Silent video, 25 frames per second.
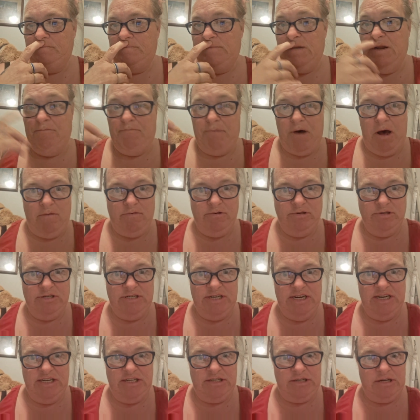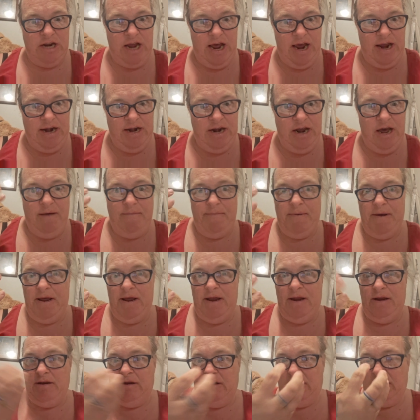your bobble stitch lined up
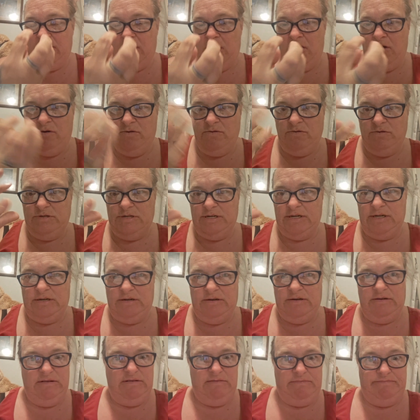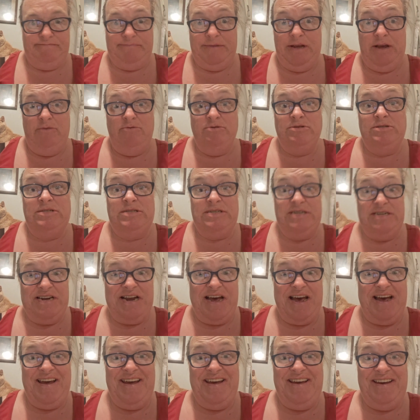and the nose, and it was
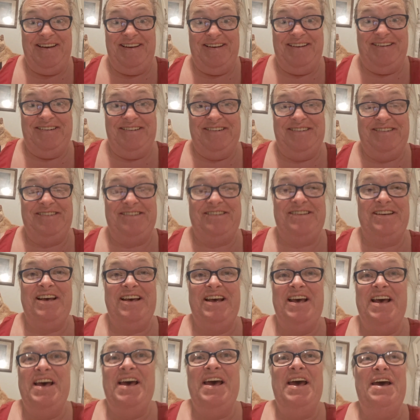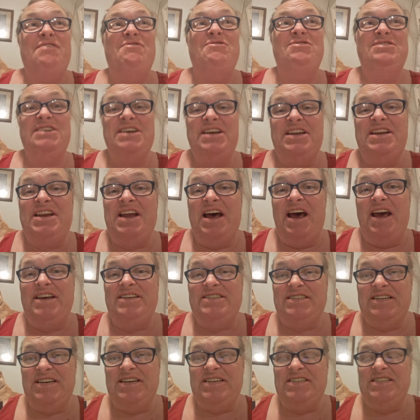nice. It was a
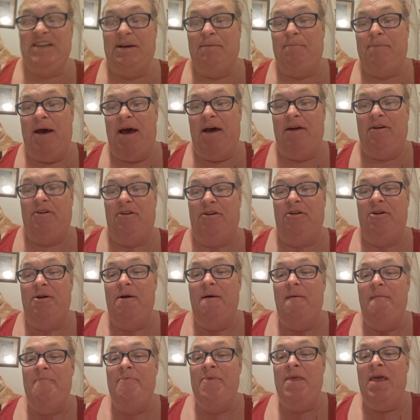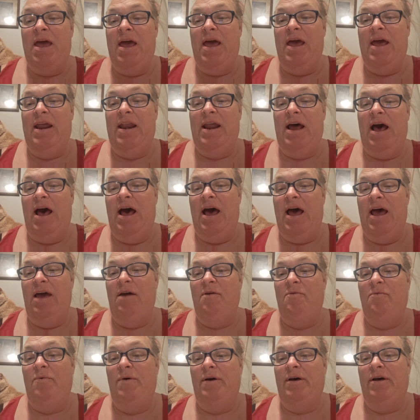nice, easy pattern. And
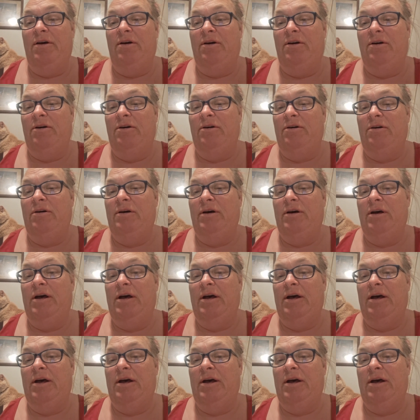I will